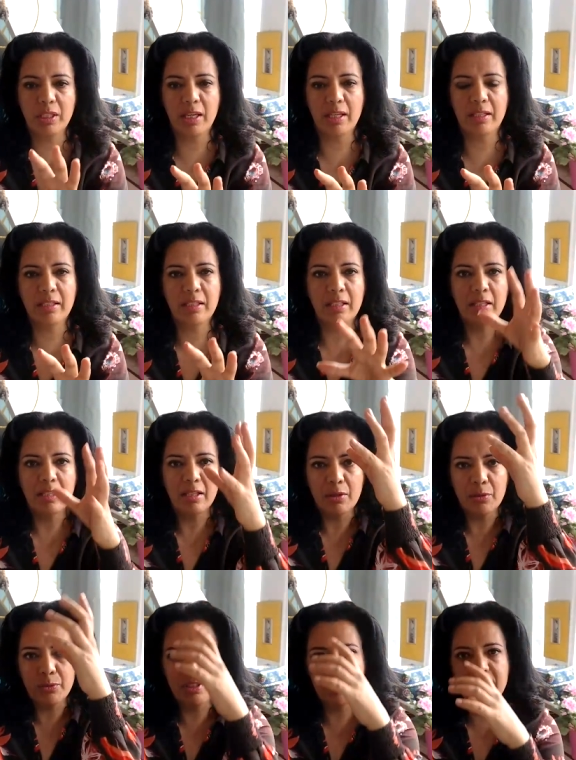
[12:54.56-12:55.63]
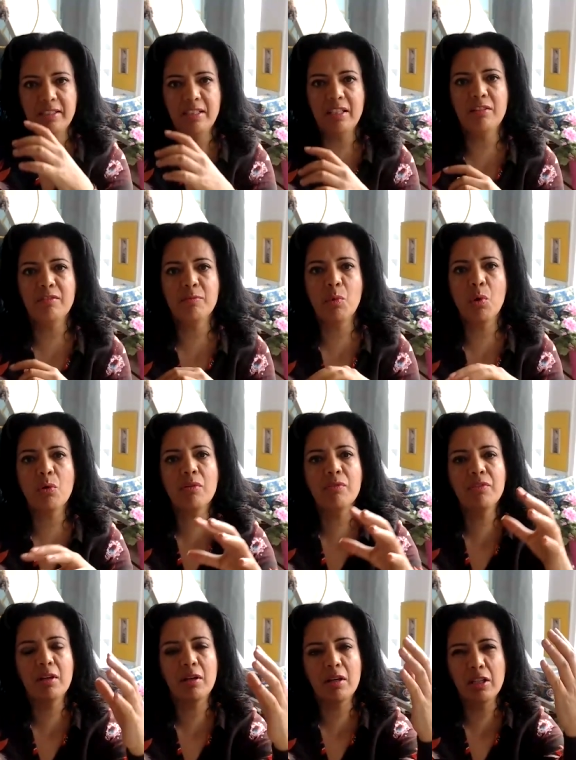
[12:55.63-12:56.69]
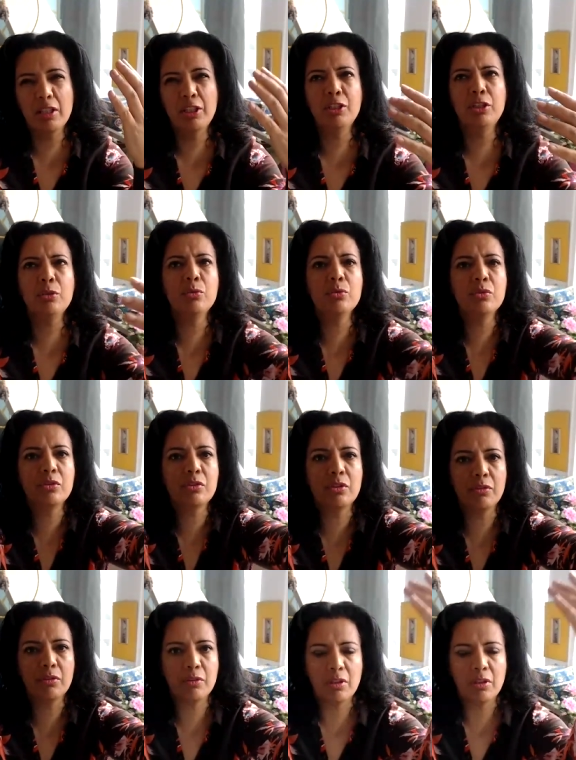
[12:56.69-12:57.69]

we can receive more of the huge